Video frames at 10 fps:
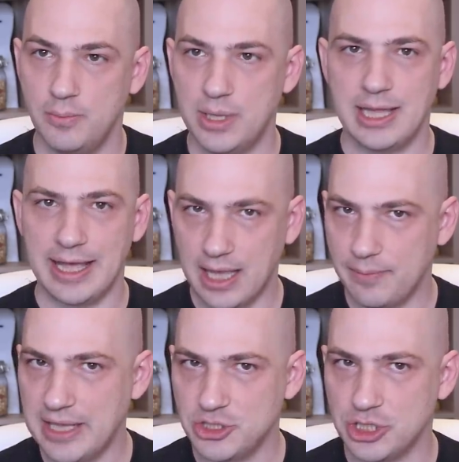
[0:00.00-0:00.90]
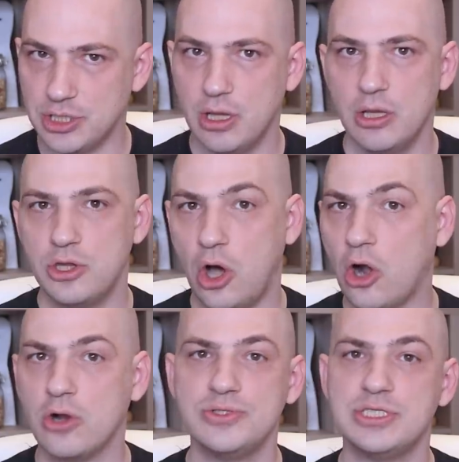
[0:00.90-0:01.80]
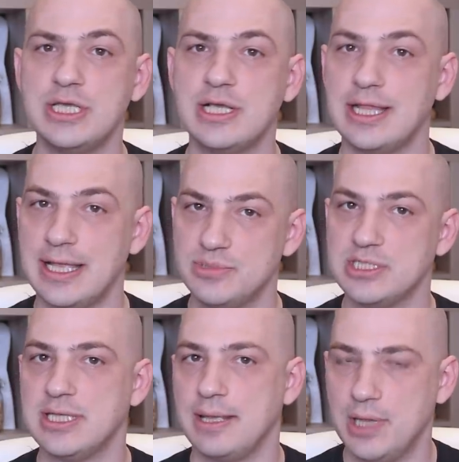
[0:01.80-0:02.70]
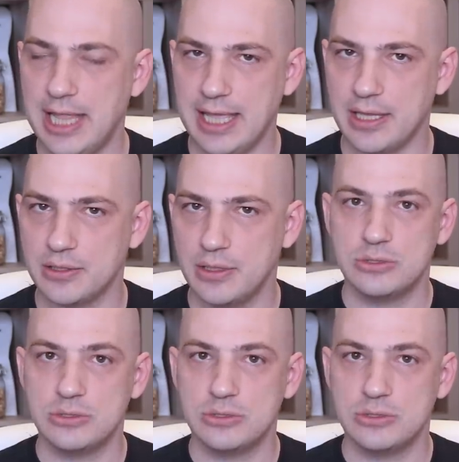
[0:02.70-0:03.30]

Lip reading: But like I mentioned, the ROC claims the same land.